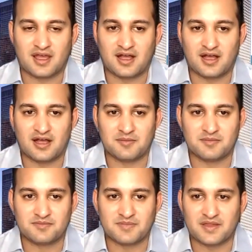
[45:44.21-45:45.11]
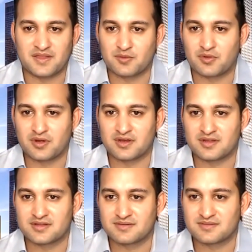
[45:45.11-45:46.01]
anything we wanted to
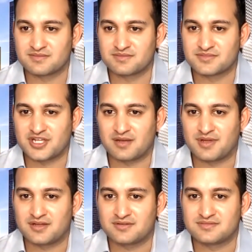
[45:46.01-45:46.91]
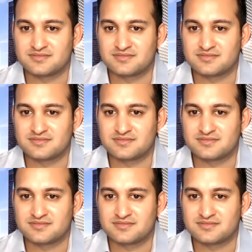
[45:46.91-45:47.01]
chat about?